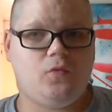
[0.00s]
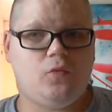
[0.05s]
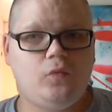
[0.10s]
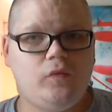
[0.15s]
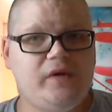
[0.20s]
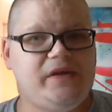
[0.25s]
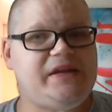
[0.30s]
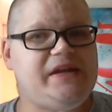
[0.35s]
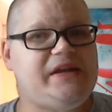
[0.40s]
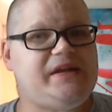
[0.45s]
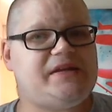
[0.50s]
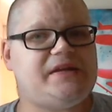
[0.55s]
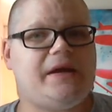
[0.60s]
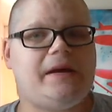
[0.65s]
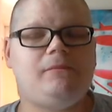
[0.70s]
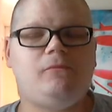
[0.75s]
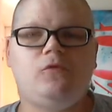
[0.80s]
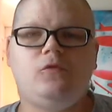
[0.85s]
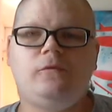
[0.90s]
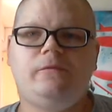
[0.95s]
we need
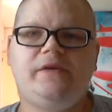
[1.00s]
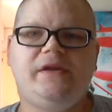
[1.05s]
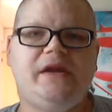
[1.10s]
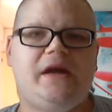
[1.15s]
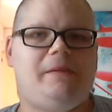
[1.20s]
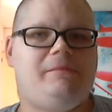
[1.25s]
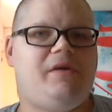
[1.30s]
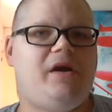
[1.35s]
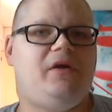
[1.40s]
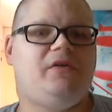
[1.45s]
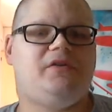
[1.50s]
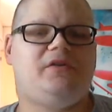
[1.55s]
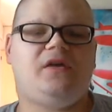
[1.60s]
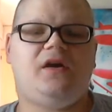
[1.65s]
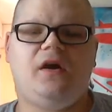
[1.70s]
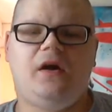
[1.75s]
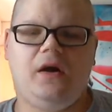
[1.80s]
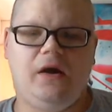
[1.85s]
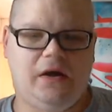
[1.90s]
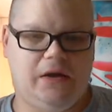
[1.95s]
a movie about
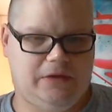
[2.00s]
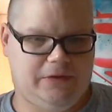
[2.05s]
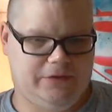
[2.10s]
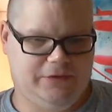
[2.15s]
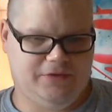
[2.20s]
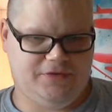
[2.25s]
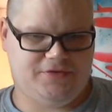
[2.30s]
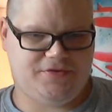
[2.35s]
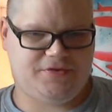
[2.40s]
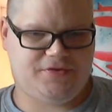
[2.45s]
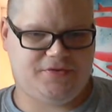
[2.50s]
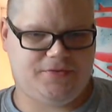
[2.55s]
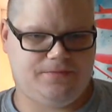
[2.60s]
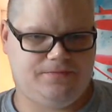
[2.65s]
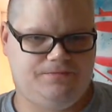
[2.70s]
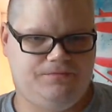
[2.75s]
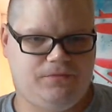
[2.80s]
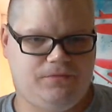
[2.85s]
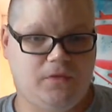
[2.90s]
colors,